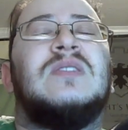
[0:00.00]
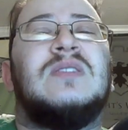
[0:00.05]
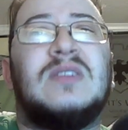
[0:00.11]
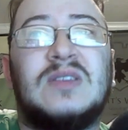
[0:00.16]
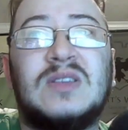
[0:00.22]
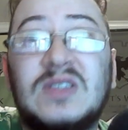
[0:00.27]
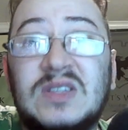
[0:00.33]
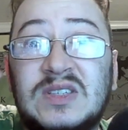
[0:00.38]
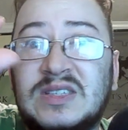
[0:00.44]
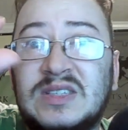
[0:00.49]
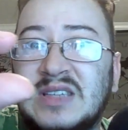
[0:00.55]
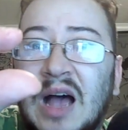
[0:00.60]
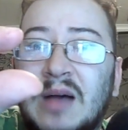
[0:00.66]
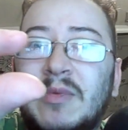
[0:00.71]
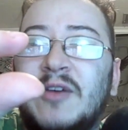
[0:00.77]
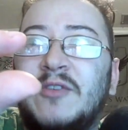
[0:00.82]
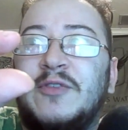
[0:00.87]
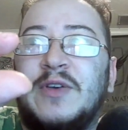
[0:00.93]

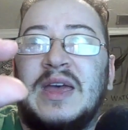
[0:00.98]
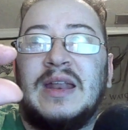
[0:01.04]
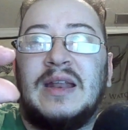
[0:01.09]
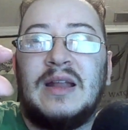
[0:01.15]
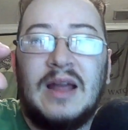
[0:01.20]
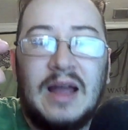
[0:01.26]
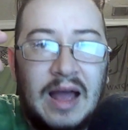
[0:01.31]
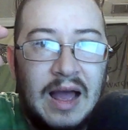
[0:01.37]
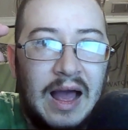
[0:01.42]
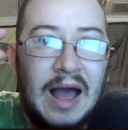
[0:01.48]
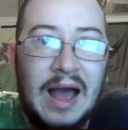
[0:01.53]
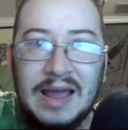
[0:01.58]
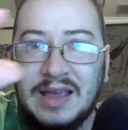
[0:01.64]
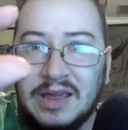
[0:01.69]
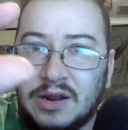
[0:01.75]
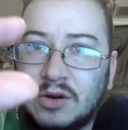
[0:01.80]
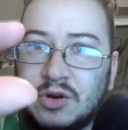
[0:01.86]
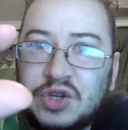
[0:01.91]
Some of it I
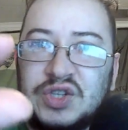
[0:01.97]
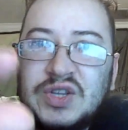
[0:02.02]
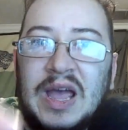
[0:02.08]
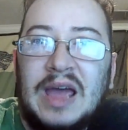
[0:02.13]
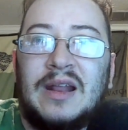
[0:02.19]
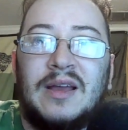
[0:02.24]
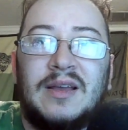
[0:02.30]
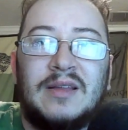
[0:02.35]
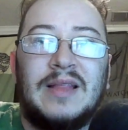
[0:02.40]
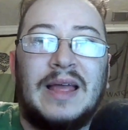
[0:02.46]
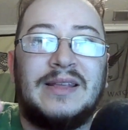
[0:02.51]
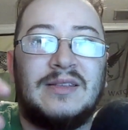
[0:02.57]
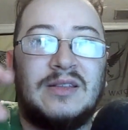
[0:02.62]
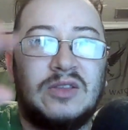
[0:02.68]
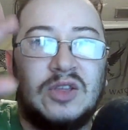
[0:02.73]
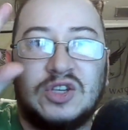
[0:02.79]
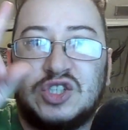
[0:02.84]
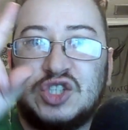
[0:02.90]
can understand, like
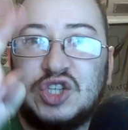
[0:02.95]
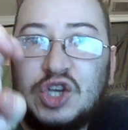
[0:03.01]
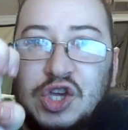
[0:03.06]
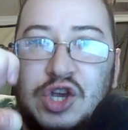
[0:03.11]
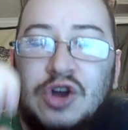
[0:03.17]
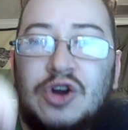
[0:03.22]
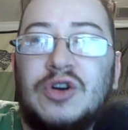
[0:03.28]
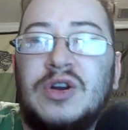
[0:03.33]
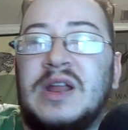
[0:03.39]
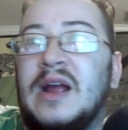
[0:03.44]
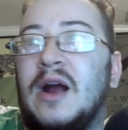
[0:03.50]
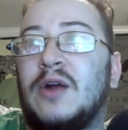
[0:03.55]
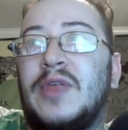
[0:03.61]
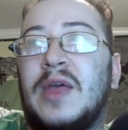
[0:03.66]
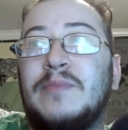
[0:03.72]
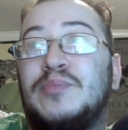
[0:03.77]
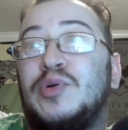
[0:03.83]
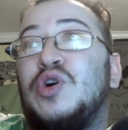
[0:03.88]
the security. Are
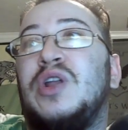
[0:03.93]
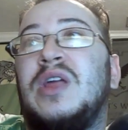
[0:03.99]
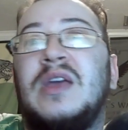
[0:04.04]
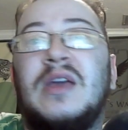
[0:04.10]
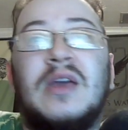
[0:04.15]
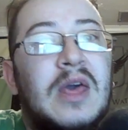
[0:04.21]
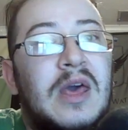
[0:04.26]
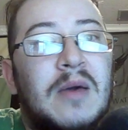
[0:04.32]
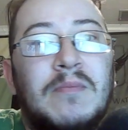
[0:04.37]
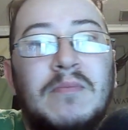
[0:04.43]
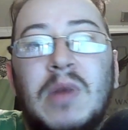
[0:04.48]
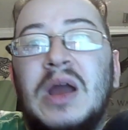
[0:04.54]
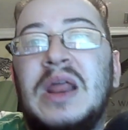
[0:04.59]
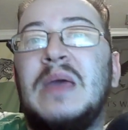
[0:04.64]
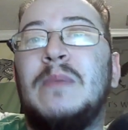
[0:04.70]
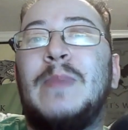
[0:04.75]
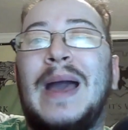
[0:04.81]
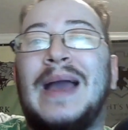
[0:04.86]
they putting
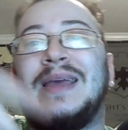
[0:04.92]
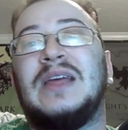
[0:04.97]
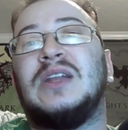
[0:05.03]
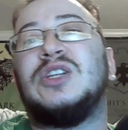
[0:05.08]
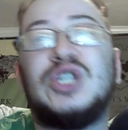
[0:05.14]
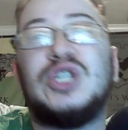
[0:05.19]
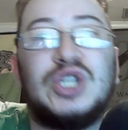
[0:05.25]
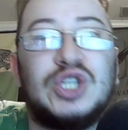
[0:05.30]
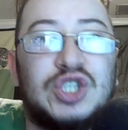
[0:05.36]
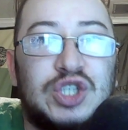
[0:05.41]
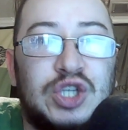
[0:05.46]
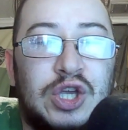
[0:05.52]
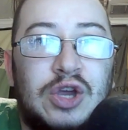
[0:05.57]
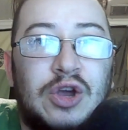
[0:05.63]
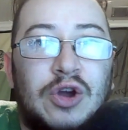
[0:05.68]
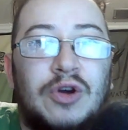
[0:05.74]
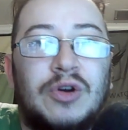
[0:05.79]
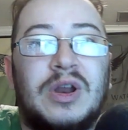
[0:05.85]
money back into the
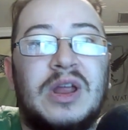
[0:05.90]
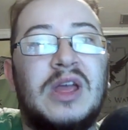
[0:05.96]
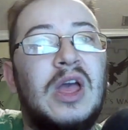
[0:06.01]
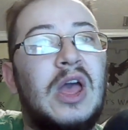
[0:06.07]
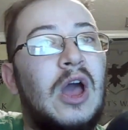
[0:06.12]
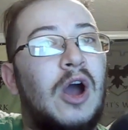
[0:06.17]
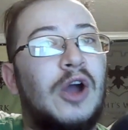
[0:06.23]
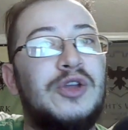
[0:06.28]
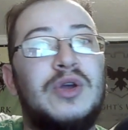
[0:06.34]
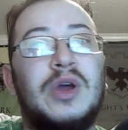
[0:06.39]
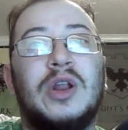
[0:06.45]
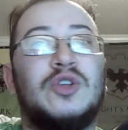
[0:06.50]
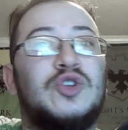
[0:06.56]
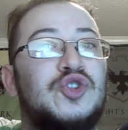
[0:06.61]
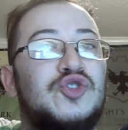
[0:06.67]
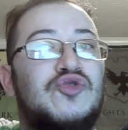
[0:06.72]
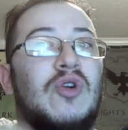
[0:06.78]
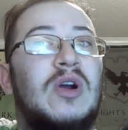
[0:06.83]
security? Are you going to
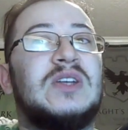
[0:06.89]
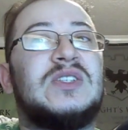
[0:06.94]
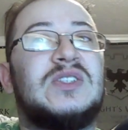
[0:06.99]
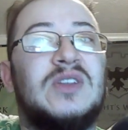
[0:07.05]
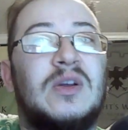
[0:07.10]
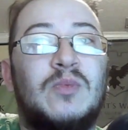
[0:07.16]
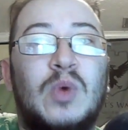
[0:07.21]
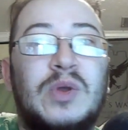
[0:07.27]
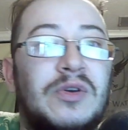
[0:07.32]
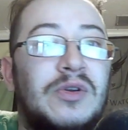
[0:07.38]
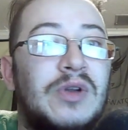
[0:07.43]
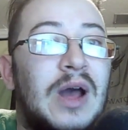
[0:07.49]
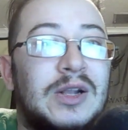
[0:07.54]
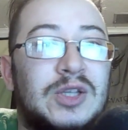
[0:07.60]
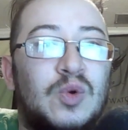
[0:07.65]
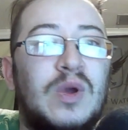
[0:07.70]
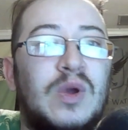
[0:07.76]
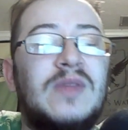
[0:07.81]
trust them when they're
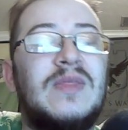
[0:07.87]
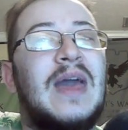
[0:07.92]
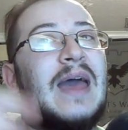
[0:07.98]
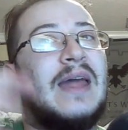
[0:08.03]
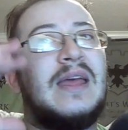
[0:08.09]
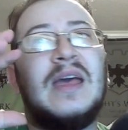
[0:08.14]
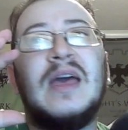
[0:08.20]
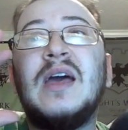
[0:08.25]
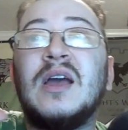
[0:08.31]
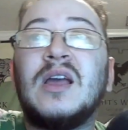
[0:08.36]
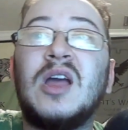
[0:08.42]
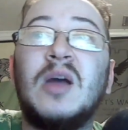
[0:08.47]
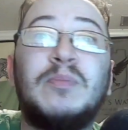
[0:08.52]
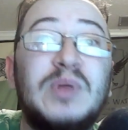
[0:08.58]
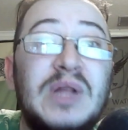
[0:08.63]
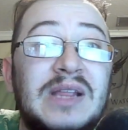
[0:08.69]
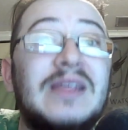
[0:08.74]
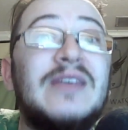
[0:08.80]
not doing that?
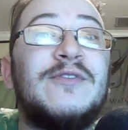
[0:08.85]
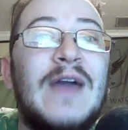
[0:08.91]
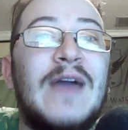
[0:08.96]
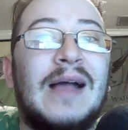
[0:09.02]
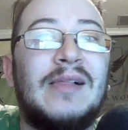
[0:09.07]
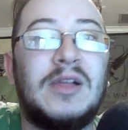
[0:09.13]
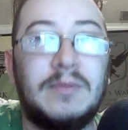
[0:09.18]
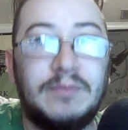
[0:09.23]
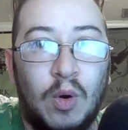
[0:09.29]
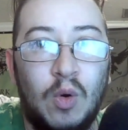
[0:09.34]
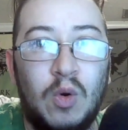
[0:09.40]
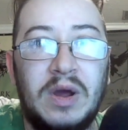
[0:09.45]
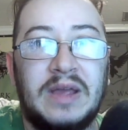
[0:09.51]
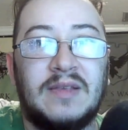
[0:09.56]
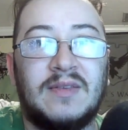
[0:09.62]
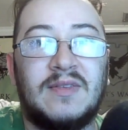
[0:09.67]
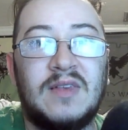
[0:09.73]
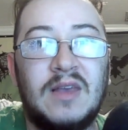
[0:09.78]
Completely valid
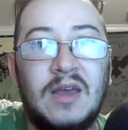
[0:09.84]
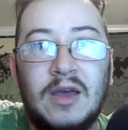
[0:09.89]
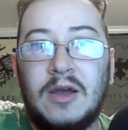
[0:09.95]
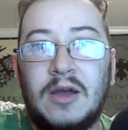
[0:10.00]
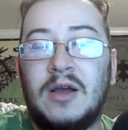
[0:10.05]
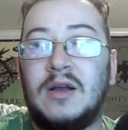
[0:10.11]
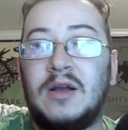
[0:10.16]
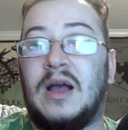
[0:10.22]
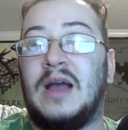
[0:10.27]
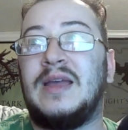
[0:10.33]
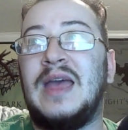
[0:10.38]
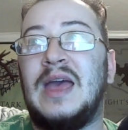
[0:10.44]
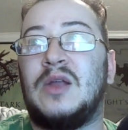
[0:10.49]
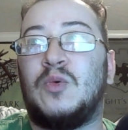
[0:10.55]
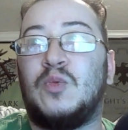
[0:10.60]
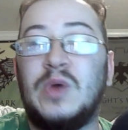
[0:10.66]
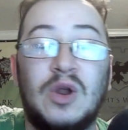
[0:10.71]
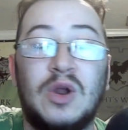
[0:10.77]
points.
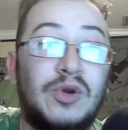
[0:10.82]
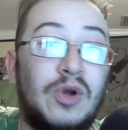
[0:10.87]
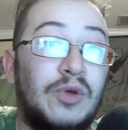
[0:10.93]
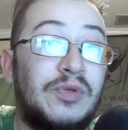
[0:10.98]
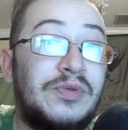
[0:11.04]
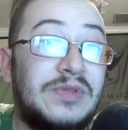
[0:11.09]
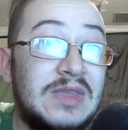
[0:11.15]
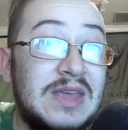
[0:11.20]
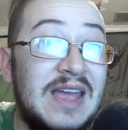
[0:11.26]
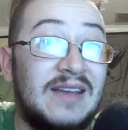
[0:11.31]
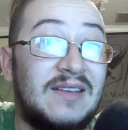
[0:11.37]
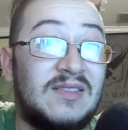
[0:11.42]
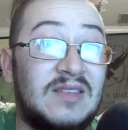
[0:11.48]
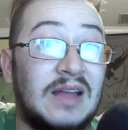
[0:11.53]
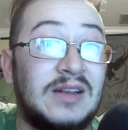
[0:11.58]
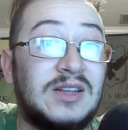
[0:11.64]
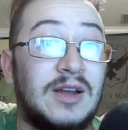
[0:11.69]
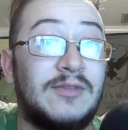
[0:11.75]
Again, we don't know the
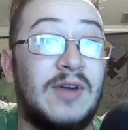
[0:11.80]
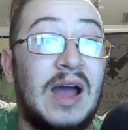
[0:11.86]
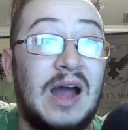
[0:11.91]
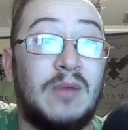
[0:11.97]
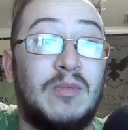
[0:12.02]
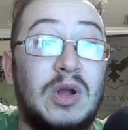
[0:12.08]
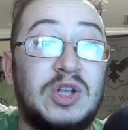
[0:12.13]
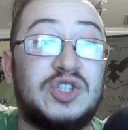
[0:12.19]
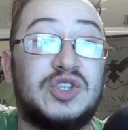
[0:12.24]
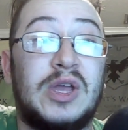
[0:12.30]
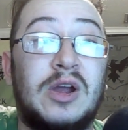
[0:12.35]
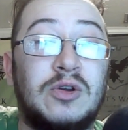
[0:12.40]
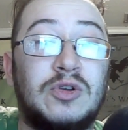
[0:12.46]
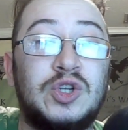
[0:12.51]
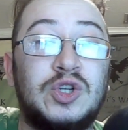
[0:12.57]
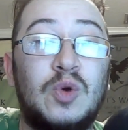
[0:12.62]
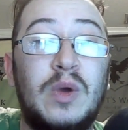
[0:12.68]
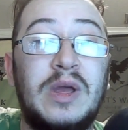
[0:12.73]
extent of how much they are
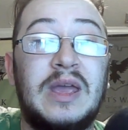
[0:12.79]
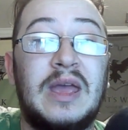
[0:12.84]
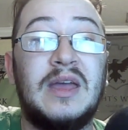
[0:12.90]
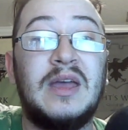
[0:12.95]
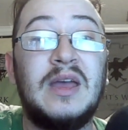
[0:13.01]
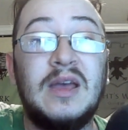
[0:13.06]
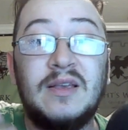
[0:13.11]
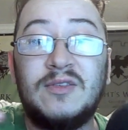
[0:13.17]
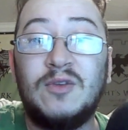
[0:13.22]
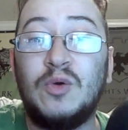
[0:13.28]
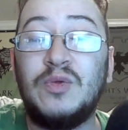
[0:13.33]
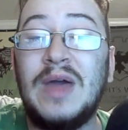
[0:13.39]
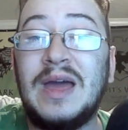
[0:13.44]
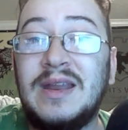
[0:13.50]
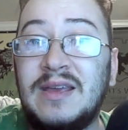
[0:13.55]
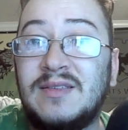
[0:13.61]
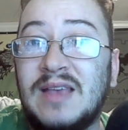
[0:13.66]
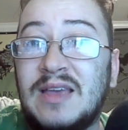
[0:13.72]
doing it, so that
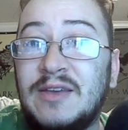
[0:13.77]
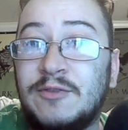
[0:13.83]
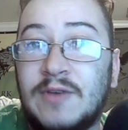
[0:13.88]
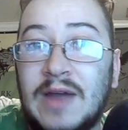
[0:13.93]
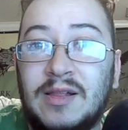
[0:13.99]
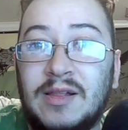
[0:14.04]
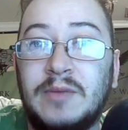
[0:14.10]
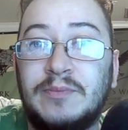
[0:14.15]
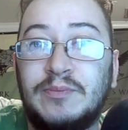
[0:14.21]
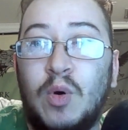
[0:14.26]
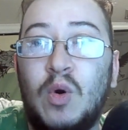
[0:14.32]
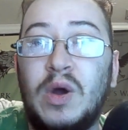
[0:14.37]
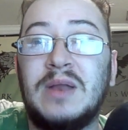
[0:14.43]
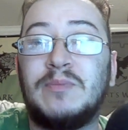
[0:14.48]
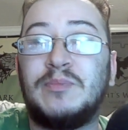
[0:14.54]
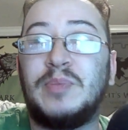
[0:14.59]
is a valid point.